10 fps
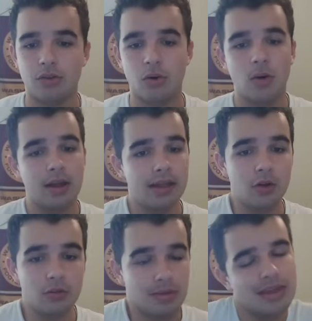So
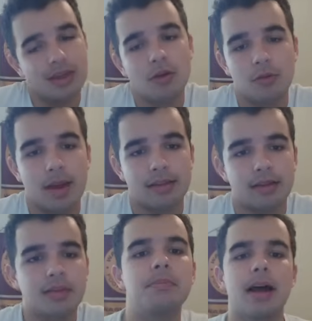he was he, he was
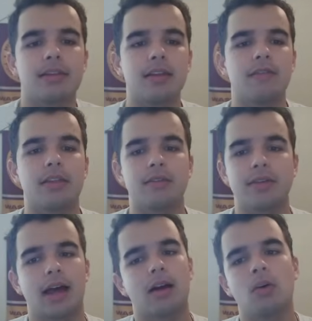basically the best defensive
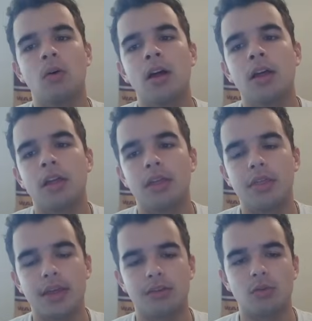tackle
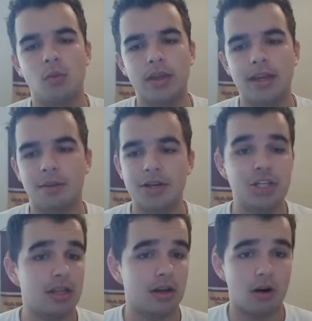this week. I mean,
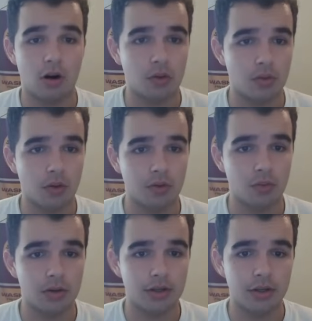Jalen Carter was
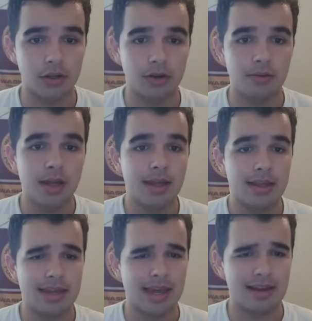also really good.
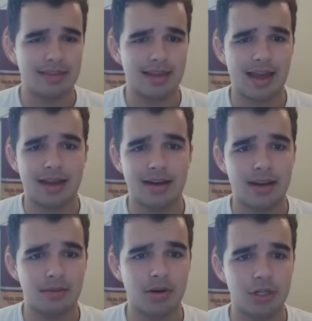He had a sack and
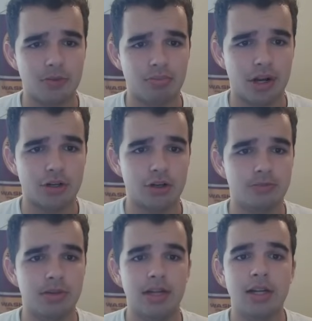had a bunch of
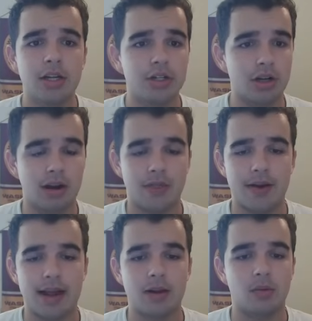pressures, but
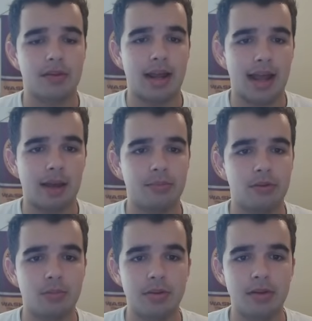Jonathan Allen was an
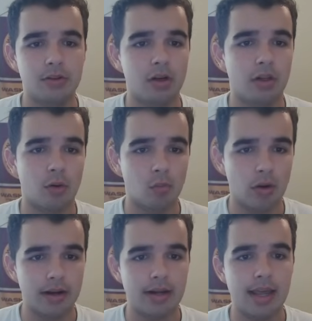absolute beast, good in the
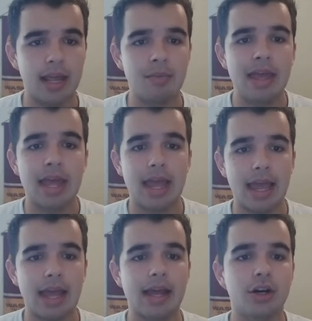run game
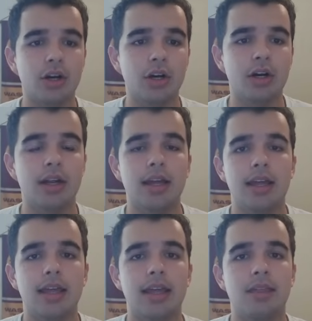and good
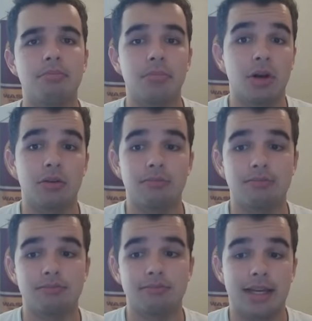in you know
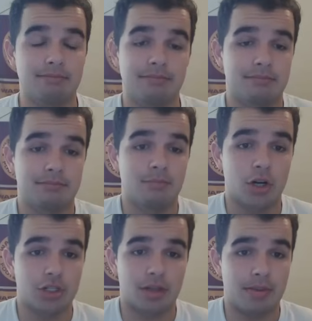yeah
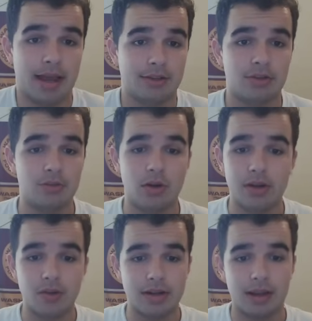rushing the passer as well.
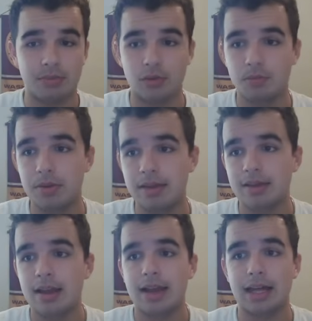He was an absolute
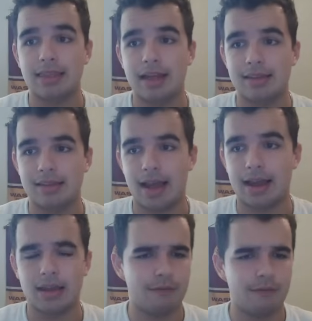beast. Got that
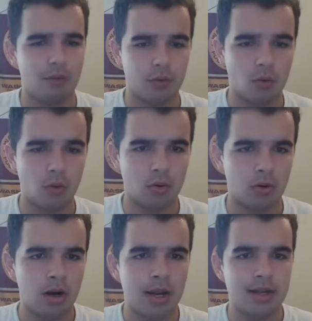sack in the fourth
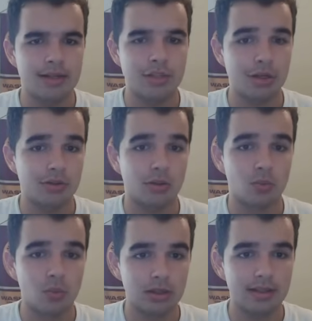quarter you know,
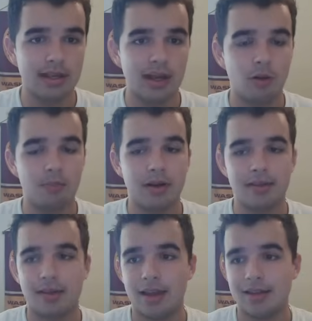to really help
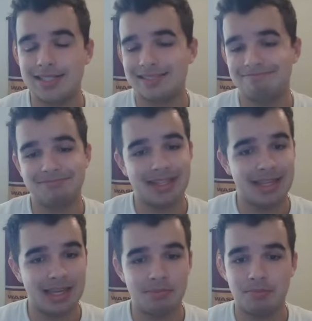us and
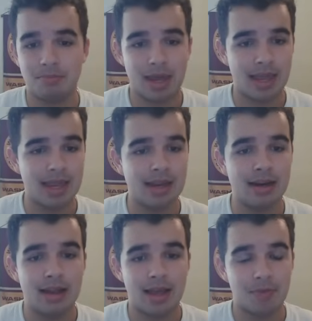him,
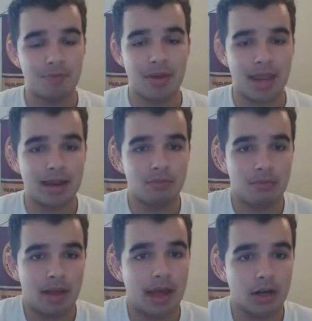Payne. I mean,
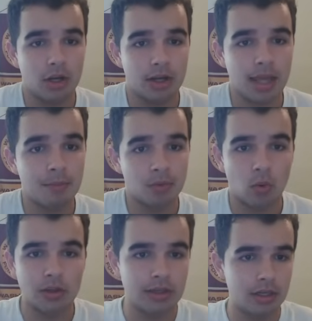Payne had a good game
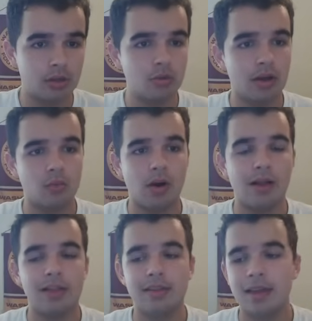as well. Didn't do as
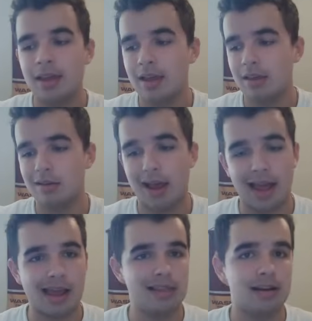well as you know,
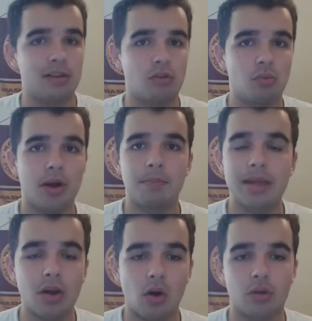Allen and
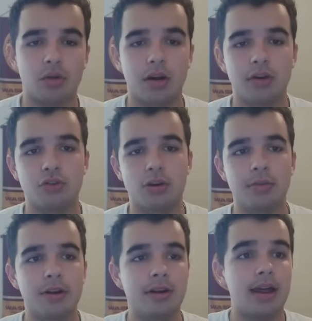Sweat, but he also
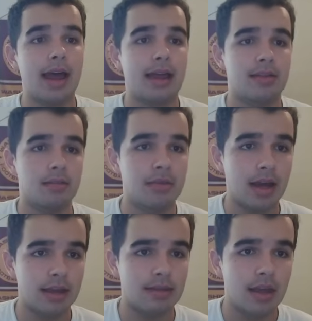contributed, had
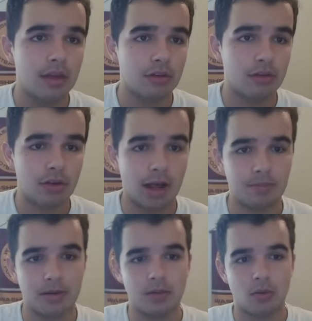some nice
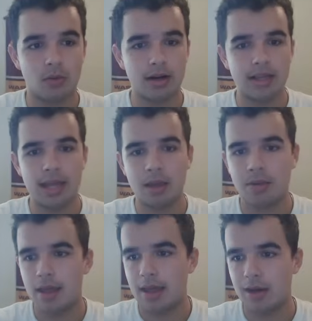stops in the run
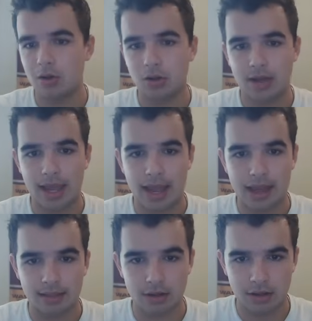game. And you look at
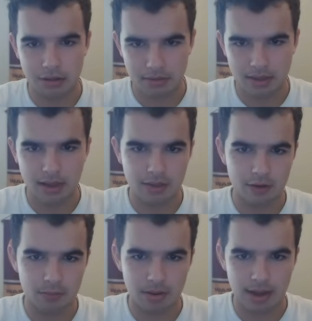Allen, you know, yeah,
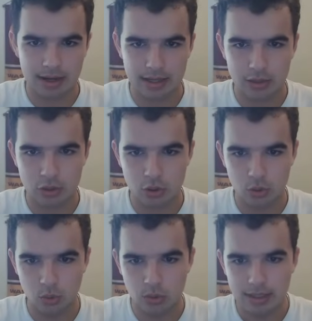there's Payne. He had
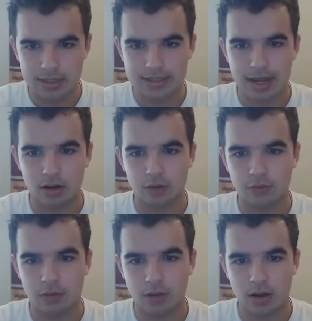two
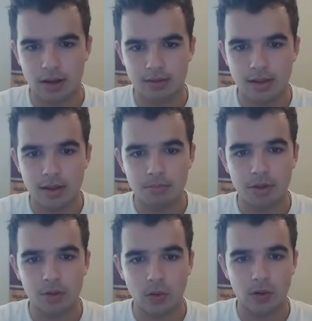tackles for loss.
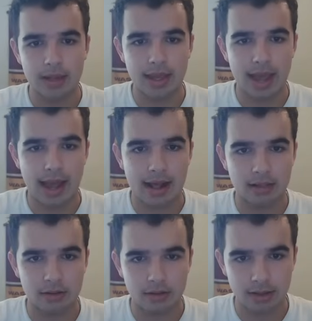But you look at
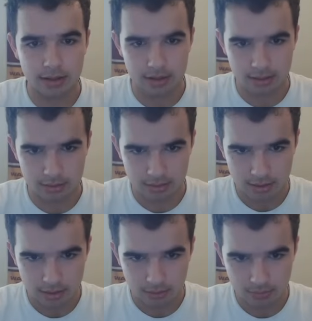Allen right here.